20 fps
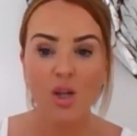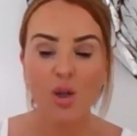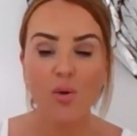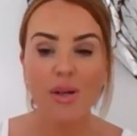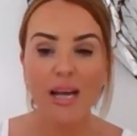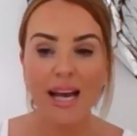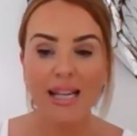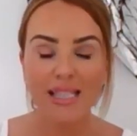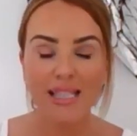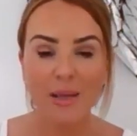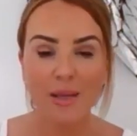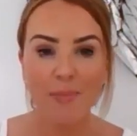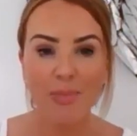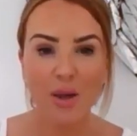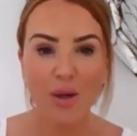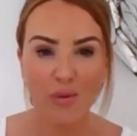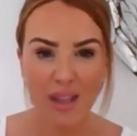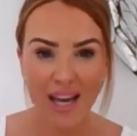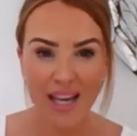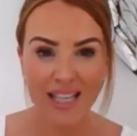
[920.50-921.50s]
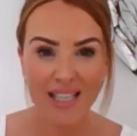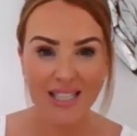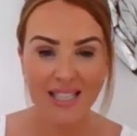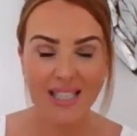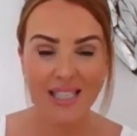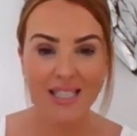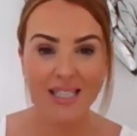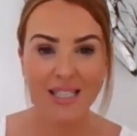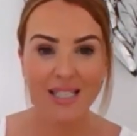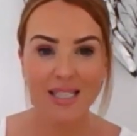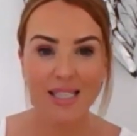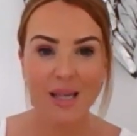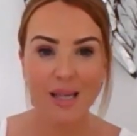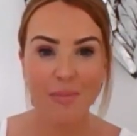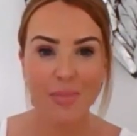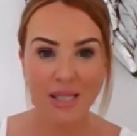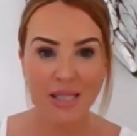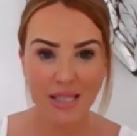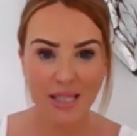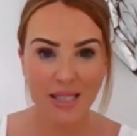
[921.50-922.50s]
You get to build that consistency
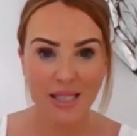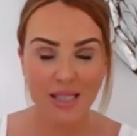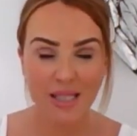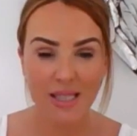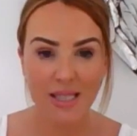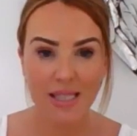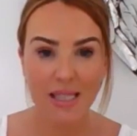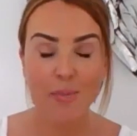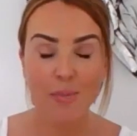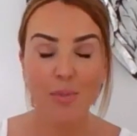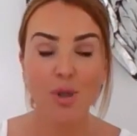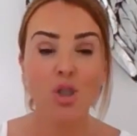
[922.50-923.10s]
and persistency,